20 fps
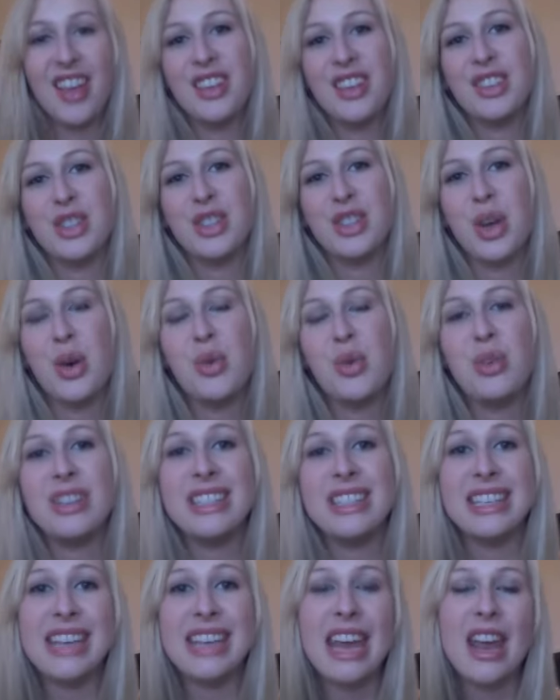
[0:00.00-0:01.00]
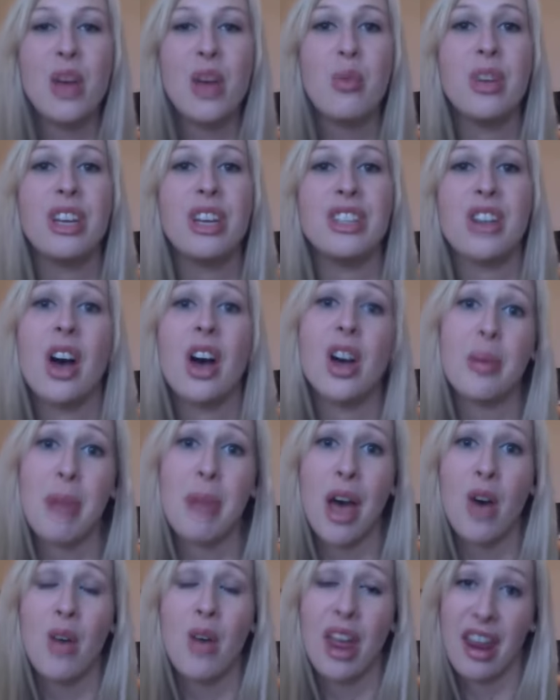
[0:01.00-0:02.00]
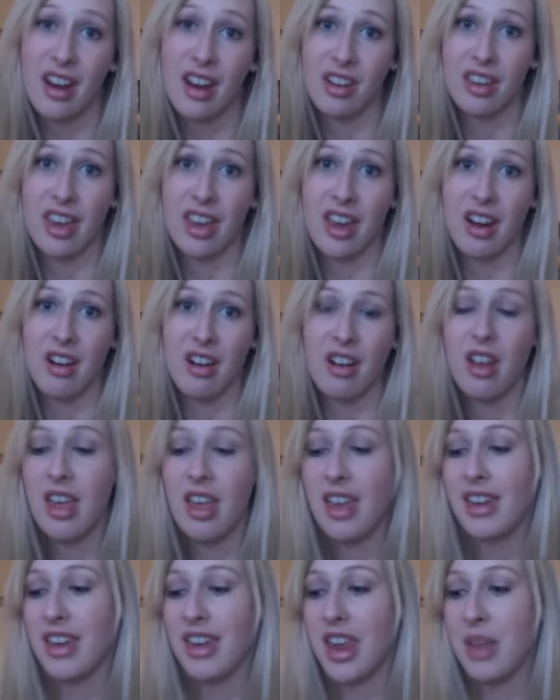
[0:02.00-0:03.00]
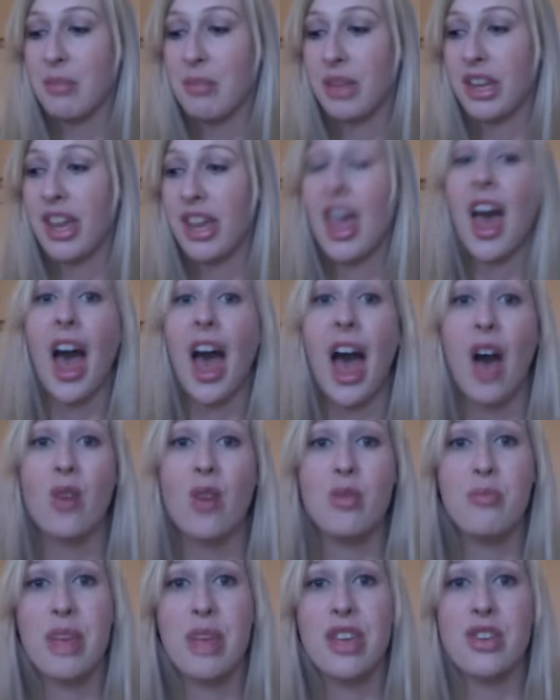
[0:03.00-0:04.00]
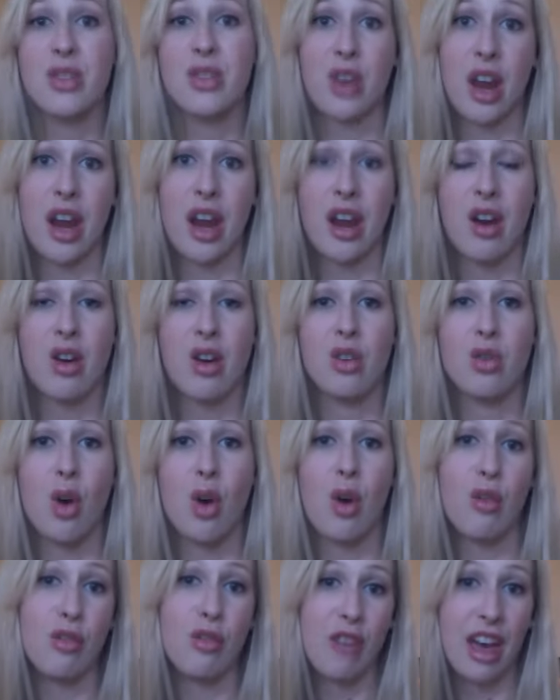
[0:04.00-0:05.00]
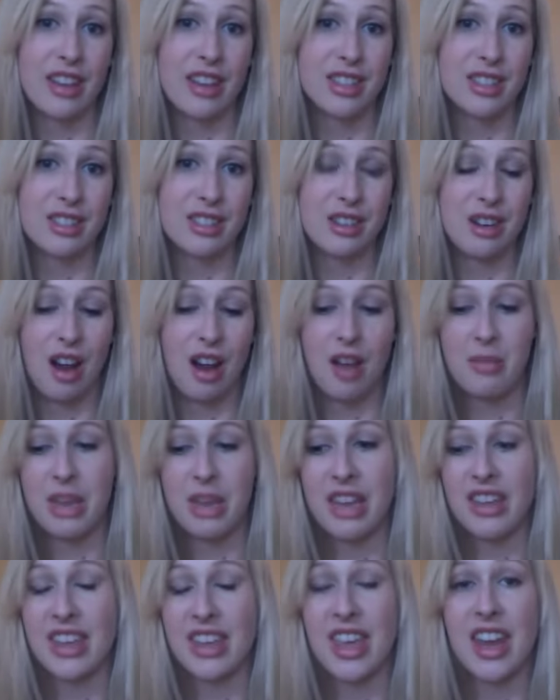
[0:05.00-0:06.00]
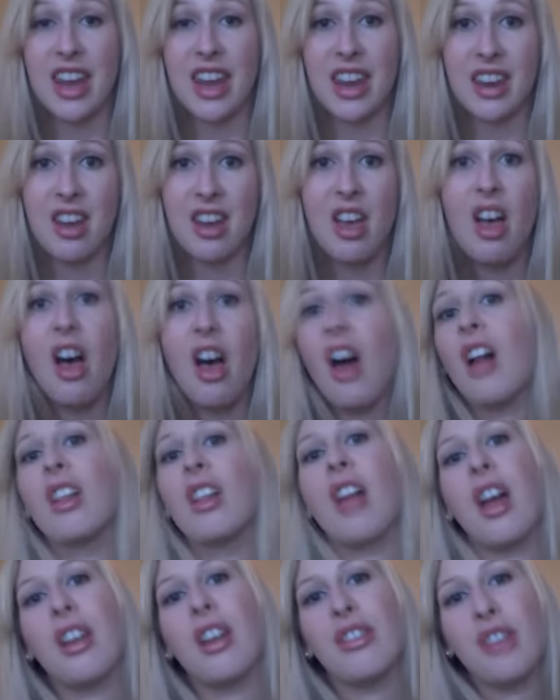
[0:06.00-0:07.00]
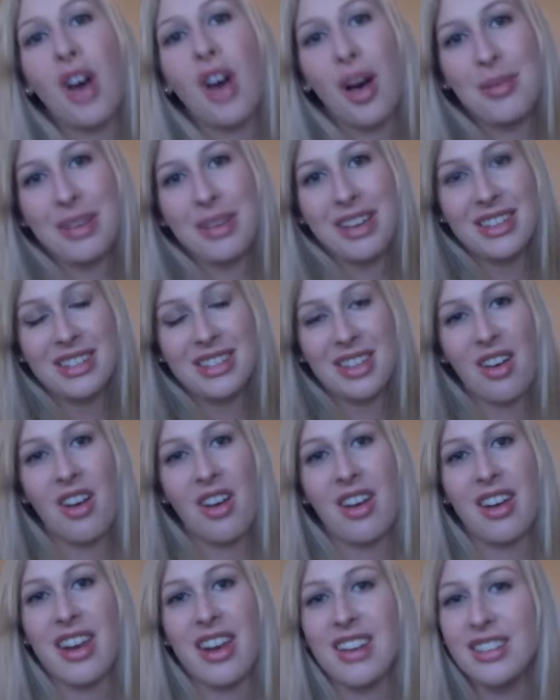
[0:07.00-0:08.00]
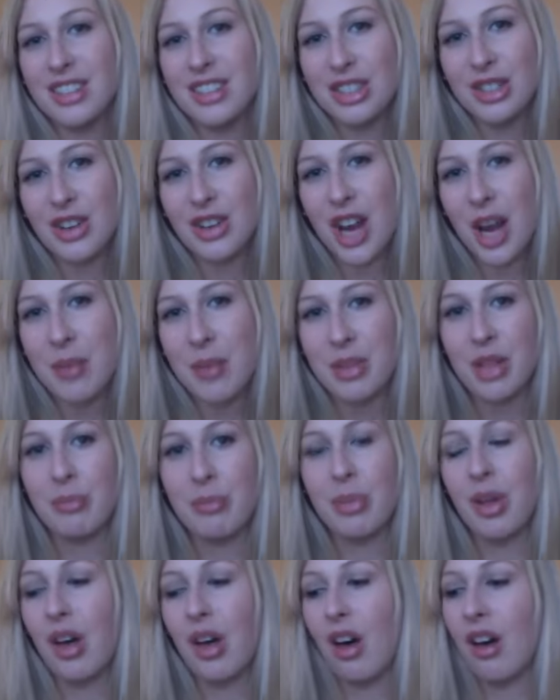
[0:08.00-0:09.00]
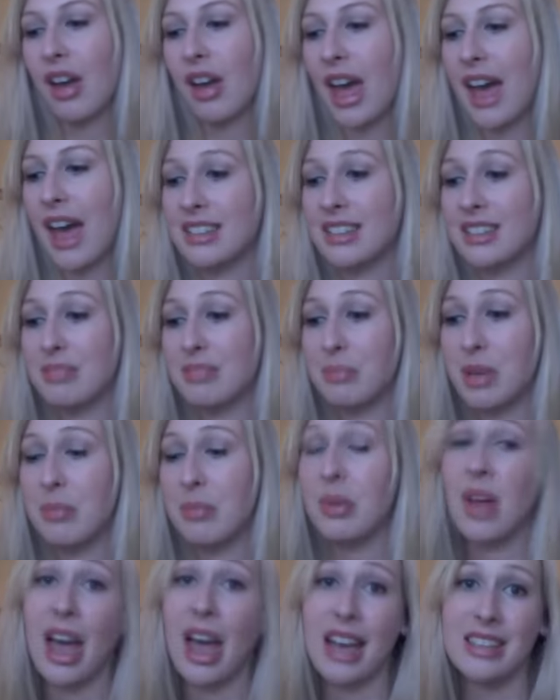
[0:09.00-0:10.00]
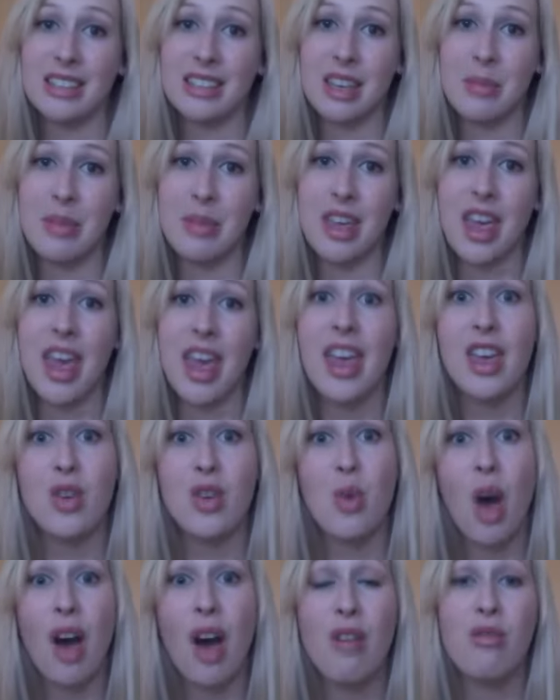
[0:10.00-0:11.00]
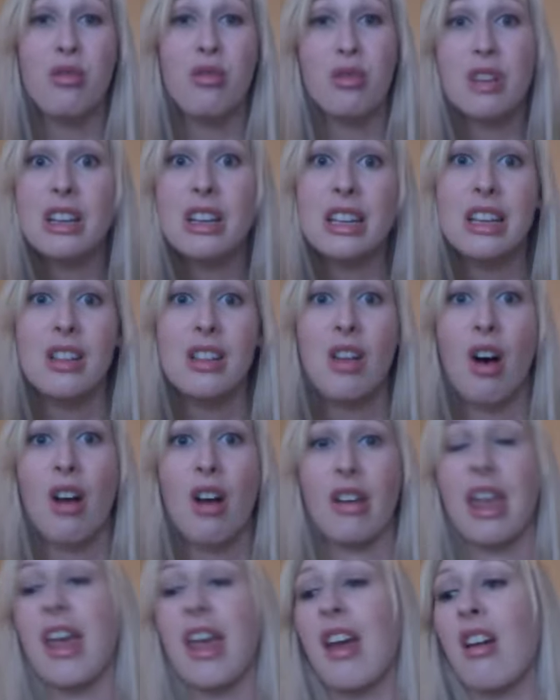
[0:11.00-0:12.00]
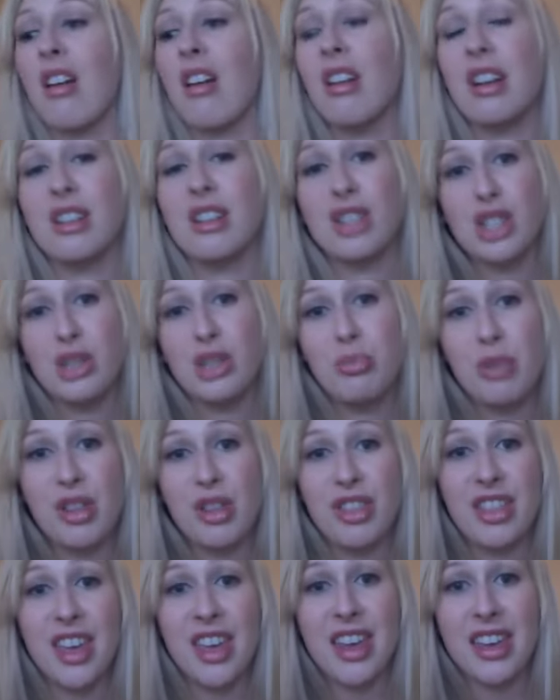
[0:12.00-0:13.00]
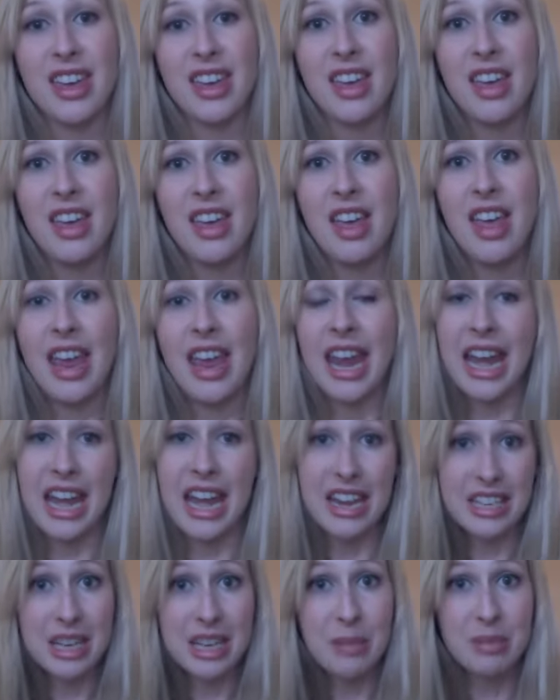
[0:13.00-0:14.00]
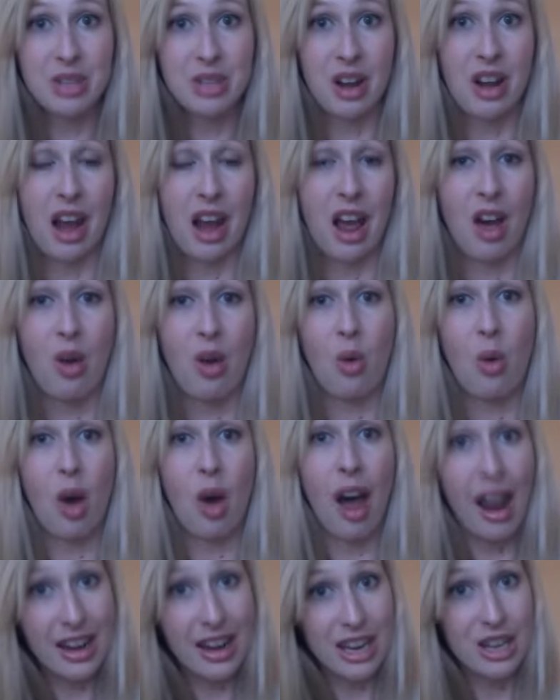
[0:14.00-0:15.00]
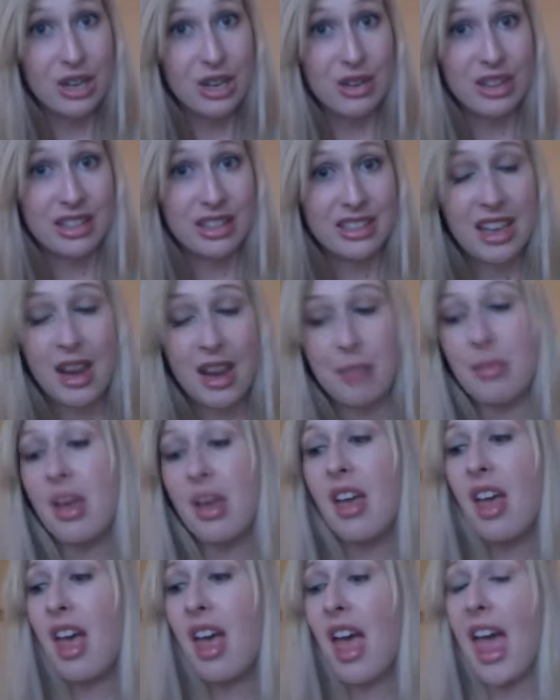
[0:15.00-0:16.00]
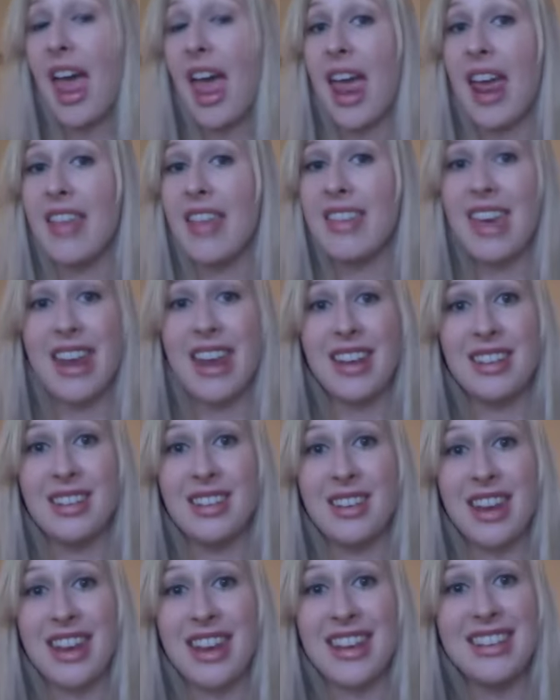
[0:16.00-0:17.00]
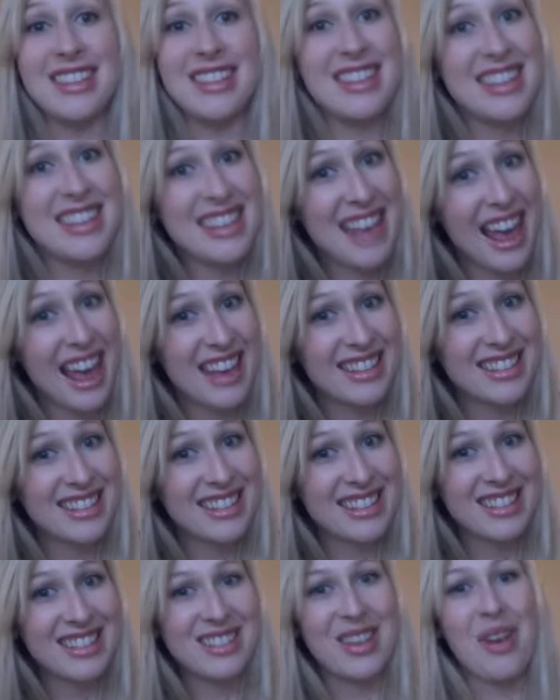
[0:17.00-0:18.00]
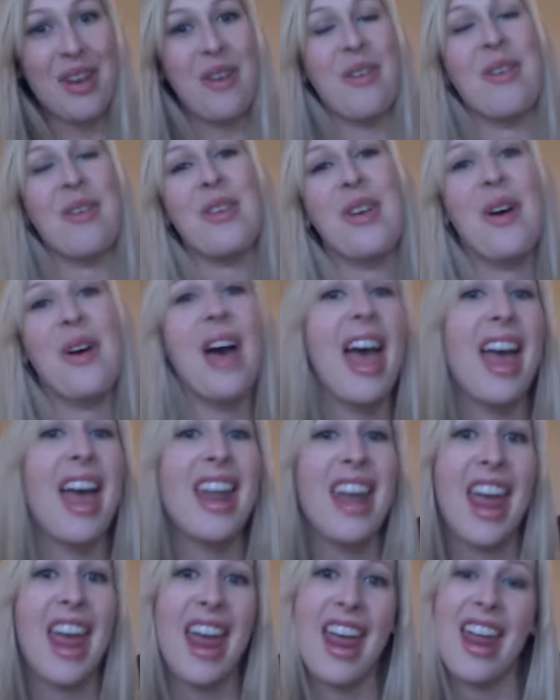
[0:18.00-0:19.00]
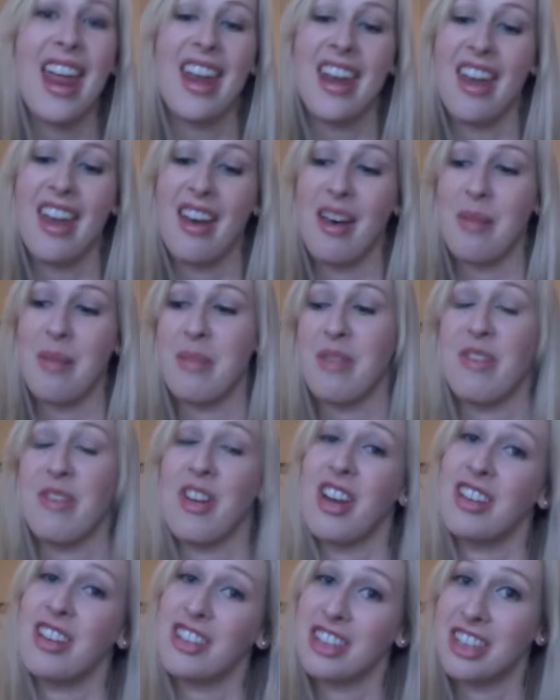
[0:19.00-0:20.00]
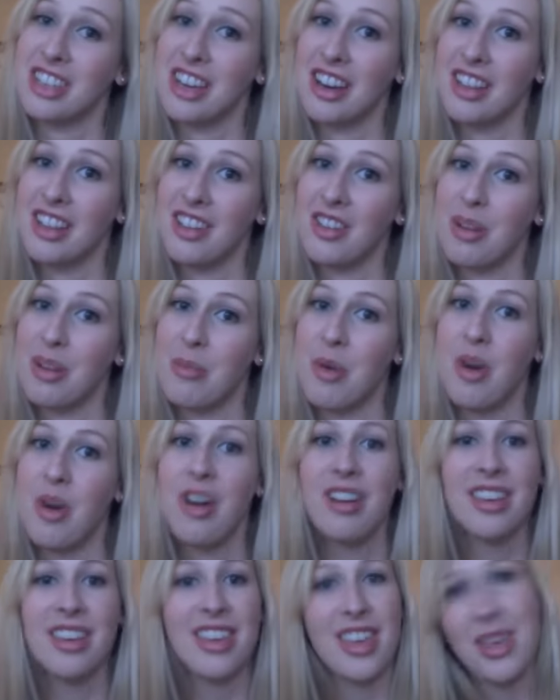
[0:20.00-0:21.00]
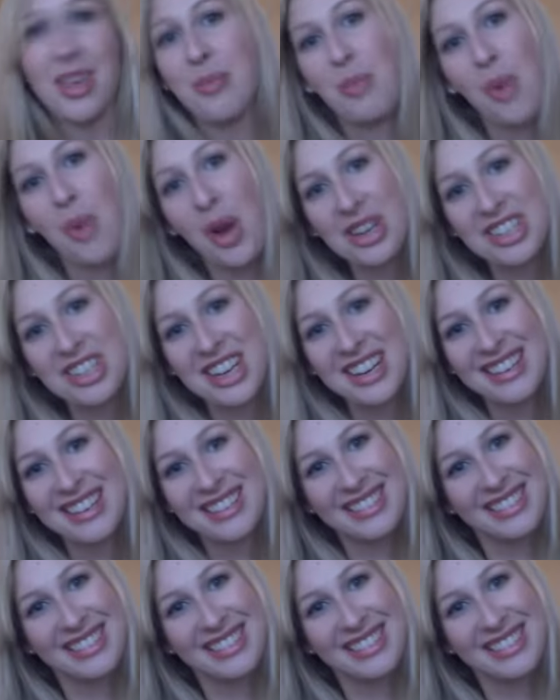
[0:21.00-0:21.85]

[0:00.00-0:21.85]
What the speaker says: So today I want to talk about hair care, namely how to make your hair grow faster. I've been getting a lot of comments on Instagram and the blog, people asking me, hey, you have really long hair and it's super thick. Any tips on how I can do the same? And the answer is yes. So go ahead and if you're interested in learning more, keep watching.